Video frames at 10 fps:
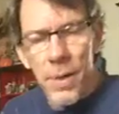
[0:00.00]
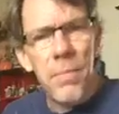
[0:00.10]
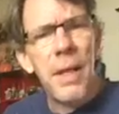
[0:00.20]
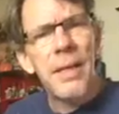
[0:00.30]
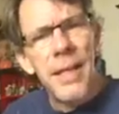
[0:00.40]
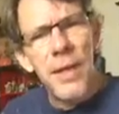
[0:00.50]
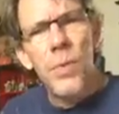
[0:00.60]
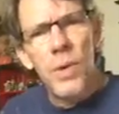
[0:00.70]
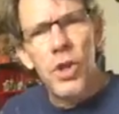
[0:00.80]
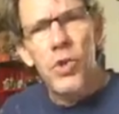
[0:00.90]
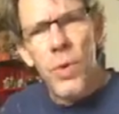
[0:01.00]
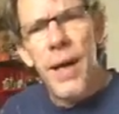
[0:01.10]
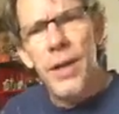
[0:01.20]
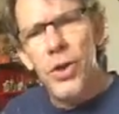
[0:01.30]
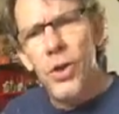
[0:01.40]
Because that's what you
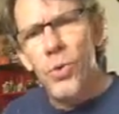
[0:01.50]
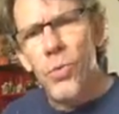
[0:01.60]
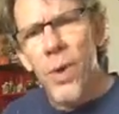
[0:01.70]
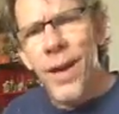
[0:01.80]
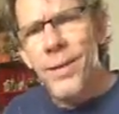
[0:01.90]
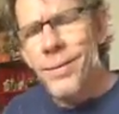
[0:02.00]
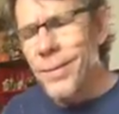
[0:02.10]
tried to do, right?